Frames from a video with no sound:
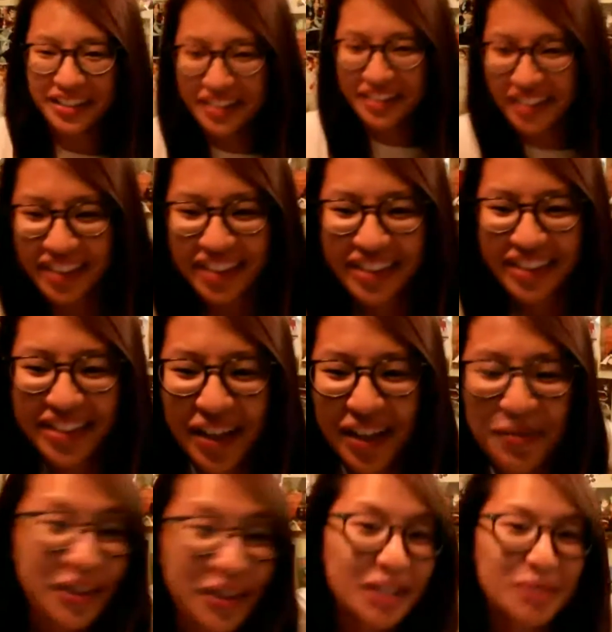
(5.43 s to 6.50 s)
It's like
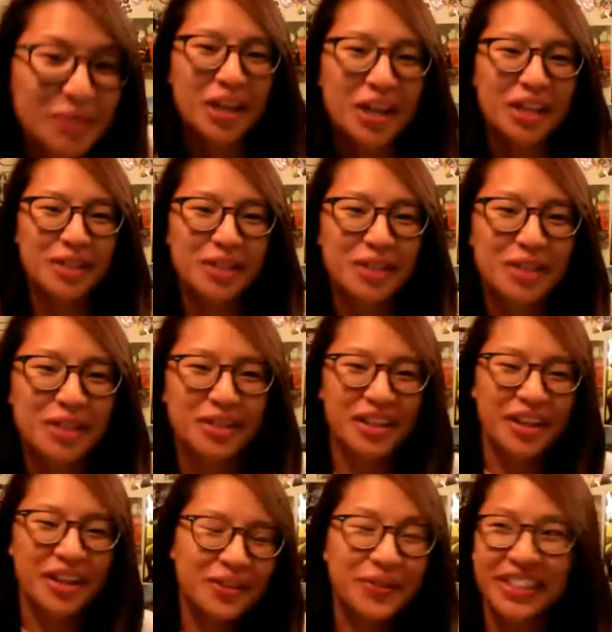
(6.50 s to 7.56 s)
10 minutes past
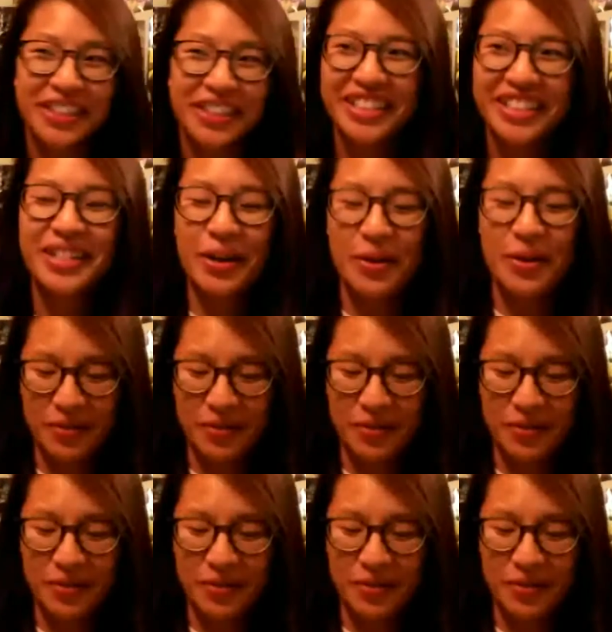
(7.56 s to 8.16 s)
10. Oh my gosh.